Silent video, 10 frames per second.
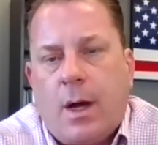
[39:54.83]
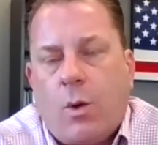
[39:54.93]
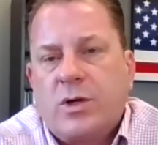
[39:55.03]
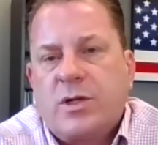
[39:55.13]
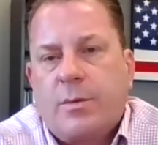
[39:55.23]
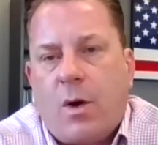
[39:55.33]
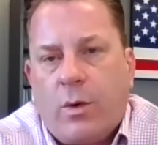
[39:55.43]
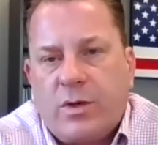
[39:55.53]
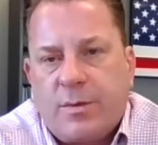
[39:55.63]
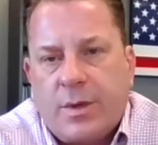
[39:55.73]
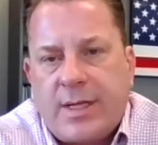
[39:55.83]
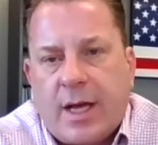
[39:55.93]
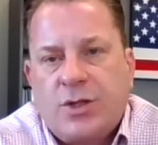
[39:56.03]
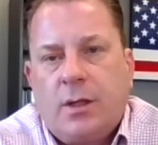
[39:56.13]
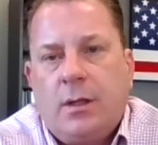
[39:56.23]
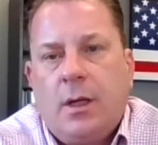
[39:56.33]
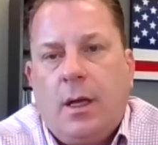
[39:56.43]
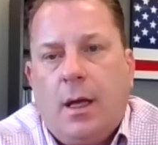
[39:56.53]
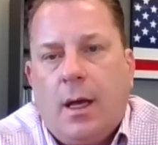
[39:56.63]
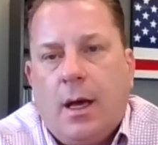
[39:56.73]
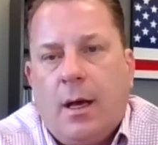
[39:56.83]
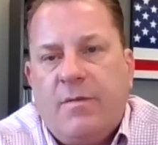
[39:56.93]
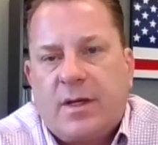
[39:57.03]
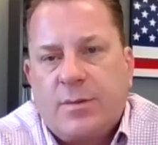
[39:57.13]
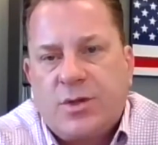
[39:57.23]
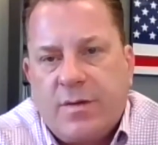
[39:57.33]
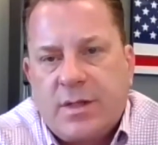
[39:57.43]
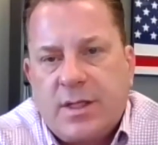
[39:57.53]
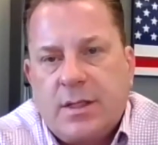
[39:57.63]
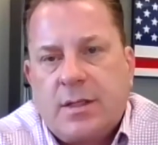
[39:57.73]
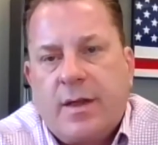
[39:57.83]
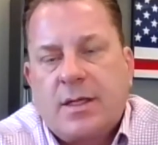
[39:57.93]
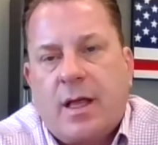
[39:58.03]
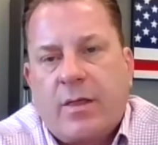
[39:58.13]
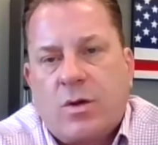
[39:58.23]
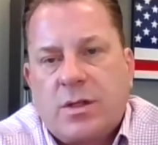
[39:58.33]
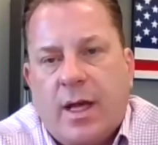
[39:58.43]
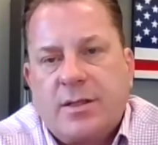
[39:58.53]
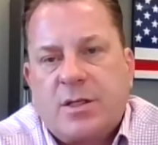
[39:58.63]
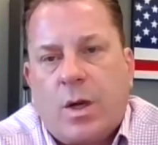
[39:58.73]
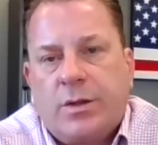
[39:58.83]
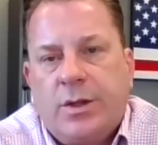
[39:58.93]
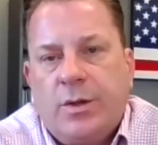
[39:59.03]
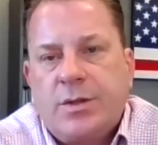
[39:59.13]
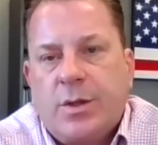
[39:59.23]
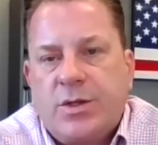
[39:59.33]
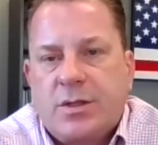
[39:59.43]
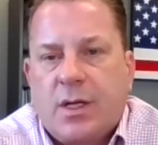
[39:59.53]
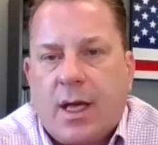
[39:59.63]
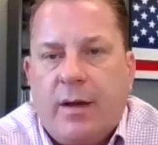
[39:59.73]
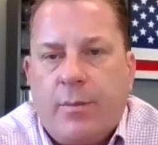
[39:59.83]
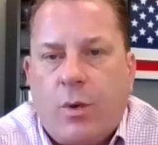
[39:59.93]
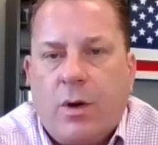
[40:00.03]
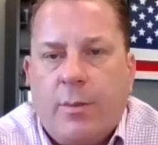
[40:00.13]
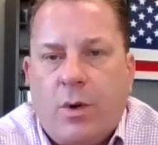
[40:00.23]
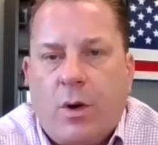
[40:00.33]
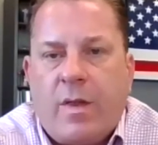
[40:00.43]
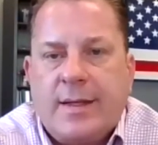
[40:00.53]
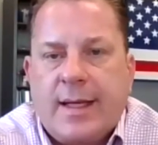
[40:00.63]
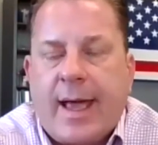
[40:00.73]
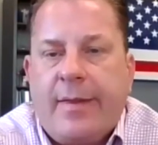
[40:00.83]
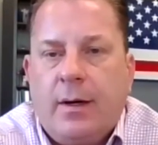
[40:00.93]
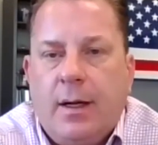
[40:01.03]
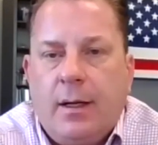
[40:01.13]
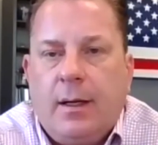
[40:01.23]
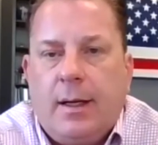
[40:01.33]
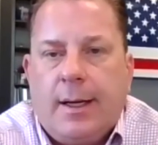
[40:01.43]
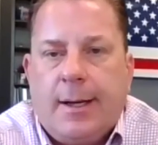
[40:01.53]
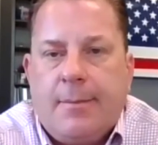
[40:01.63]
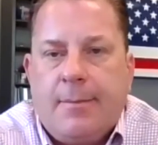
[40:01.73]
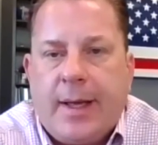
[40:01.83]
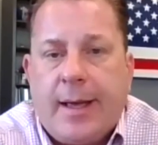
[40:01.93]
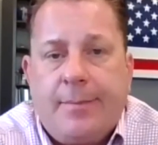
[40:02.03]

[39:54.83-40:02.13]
orders of protection, victim services, things along those lines as well too. So just kind of important to put all that together. But yeah,